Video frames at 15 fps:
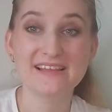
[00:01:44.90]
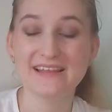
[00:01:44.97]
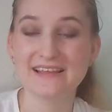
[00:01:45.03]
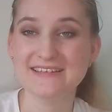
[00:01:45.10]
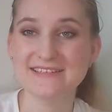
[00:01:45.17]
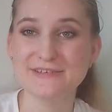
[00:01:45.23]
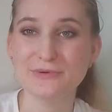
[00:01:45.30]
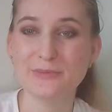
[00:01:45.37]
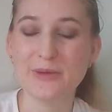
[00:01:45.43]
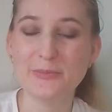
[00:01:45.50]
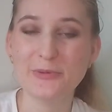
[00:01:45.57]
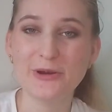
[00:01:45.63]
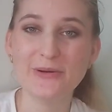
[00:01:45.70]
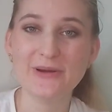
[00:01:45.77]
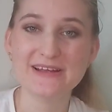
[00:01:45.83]
let's see what my
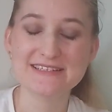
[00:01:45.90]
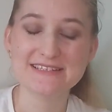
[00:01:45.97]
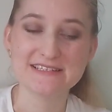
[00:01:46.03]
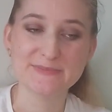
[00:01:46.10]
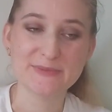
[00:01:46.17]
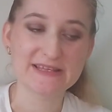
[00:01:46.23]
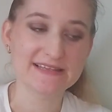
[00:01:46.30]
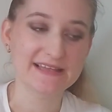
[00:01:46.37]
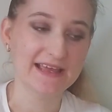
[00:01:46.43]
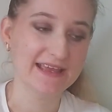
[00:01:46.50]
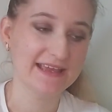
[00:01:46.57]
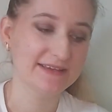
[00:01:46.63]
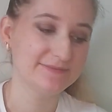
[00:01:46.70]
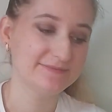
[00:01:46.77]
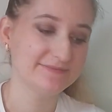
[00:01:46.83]
progress has been
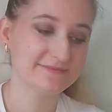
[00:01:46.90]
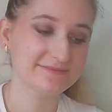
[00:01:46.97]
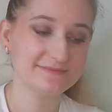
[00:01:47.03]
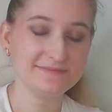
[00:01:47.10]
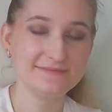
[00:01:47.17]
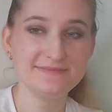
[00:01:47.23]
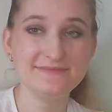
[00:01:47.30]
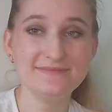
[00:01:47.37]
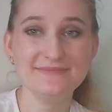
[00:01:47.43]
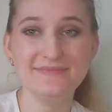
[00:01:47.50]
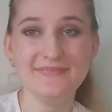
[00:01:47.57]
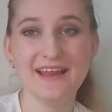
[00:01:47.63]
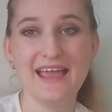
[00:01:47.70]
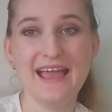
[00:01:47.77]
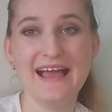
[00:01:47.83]
like.
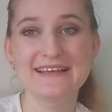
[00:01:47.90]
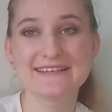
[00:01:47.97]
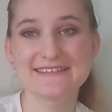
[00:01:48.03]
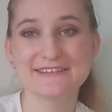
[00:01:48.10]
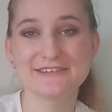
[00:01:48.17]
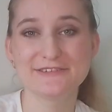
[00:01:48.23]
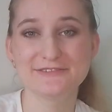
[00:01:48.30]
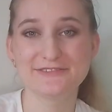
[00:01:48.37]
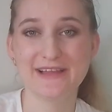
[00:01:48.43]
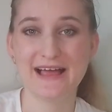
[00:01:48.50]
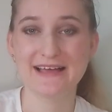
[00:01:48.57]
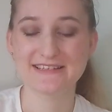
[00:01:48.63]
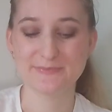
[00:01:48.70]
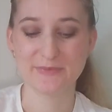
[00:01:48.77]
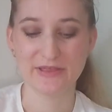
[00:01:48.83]
As of
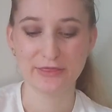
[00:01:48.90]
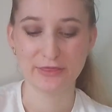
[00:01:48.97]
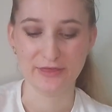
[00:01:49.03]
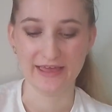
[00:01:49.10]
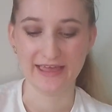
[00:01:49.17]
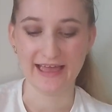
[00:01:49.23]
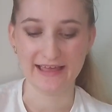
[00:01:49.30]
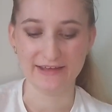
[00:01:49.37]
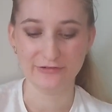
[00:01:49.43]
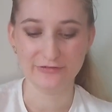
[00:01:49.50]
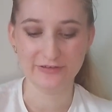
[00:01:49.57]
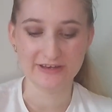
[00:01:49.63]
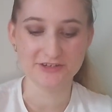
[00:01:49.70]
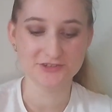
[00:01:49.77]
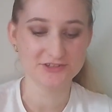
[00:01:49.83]
last month I had
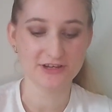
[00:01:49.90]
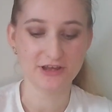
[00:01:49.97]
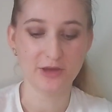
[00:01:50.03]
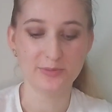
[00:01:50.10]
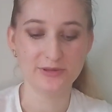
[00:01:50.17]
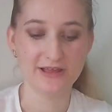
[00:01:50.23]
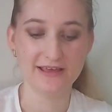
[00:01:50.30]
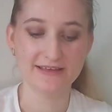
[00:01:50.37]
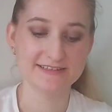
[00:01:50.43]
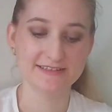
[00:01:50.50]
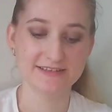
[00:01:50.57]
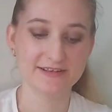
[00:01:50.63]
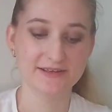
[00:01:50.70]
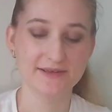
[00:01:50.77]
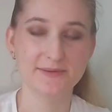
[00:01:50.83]
finished a couple
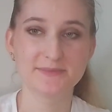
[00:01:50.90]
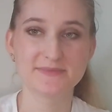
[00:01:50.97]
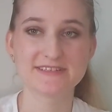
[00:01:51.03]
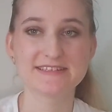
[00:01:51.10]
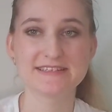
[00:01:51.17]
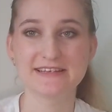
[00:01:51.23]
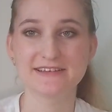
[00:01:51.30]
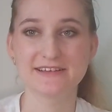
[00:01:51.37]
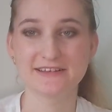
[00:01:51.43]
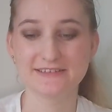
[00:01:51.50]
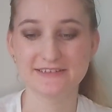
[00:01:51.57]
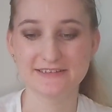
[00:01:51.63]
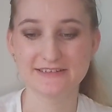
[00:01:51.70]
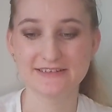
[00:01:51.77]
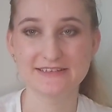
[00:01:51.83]
items,
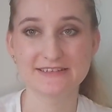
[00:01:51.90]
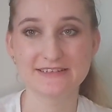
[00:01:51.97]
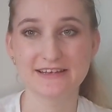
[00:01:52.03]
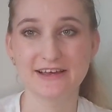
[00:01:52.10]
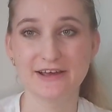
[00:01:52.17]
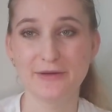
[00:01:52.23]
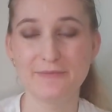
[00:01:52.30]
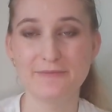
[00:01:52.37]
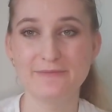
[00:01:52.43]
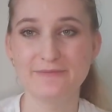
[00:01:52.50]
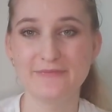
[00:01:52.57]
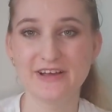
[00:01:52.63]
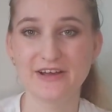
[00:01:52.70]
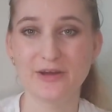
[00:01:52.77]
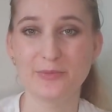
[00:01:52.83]
decluttered
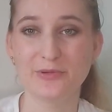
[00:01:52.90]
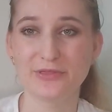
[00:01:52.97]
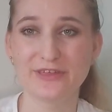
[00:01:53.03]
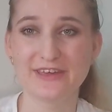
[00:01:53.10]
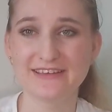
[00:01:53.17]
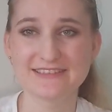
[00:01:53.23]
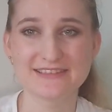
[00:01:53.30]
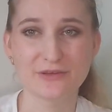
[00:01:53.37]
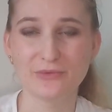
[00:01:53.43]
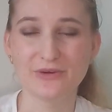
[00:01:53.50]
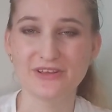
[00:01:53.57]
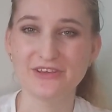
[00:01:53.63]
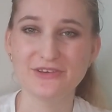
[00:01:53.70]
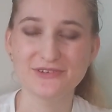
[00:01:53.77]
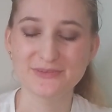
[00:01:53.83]
a couple things that
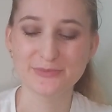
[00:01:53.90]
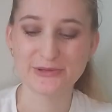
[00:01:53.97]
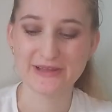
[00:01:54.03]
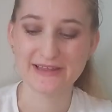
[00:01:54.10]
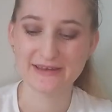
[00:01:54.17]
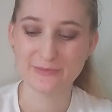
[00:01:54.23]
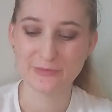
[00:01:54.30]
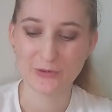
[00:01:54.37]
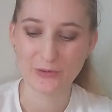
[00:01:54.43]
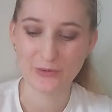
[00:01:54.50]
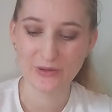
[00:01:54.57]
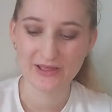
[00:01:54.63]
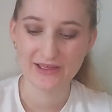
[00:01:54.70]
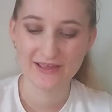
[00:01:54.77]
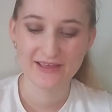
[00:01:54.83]
weren't usable
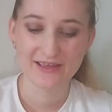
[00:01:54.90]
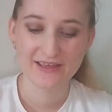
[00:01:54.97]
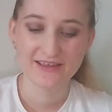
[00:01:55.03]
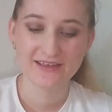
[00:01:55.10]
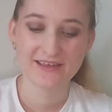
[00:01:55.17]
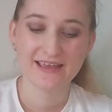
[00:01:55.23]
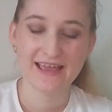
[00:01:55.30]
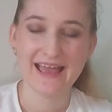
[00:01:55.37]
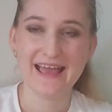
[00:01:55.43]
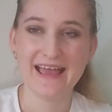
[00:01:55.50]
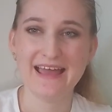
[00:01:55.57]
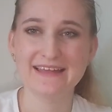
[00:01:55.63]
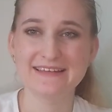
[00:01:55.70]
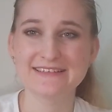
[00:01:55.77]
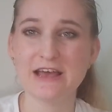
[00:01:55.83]
anymore,
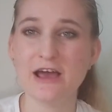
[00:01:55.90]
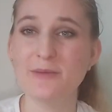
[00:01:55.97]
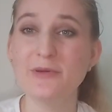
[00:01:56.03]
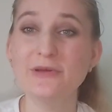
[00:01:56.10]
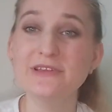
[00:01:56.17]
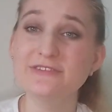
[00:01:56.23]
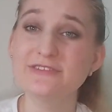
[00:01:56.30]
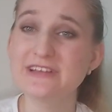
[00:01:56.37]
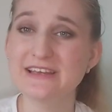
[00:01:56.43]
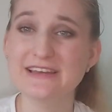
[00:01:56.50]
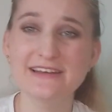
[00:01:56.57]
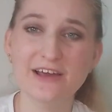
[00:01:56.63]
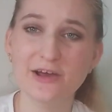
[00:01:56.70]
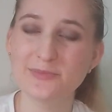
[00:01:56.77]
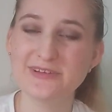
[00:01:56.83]
and I'm only really
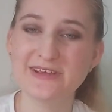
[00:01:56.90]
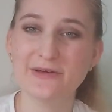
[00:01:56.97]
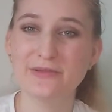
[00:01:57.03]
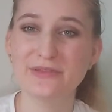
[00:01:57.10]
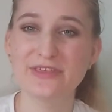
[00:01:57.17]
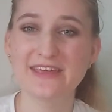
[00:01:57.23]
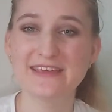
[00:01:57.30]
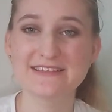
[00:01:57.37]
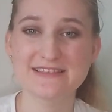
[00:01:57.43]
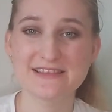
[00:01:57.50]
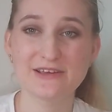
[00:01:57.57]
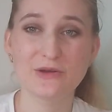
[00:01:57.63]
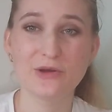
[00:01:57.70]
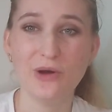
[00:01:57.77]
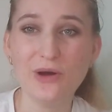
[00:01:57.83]
going to update on things
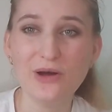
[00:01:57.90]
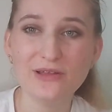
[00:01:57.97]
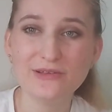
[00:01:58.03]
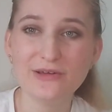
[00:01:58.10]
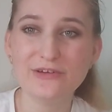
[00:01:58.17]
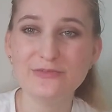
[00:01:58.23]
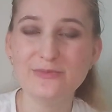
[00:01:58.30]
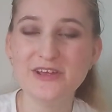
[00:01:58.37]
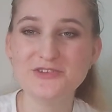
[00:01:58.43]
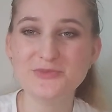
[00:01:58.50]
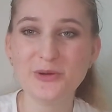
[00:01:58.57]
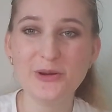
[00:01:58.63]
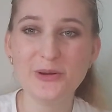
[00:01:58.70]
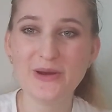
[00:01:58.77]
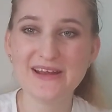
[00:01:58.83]
that got a lot of major
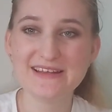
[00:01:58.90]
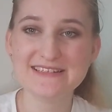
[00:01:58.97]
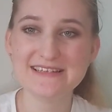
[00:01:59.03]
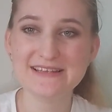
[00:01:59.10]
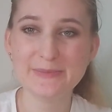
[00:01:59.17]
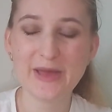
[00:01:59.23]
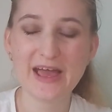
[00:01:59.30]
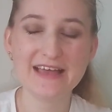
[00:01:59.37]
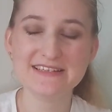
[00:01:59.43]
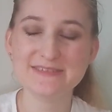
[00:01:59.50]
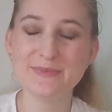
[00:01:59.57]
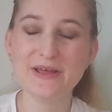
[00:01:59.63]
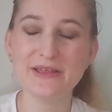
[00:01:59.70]
progress in the past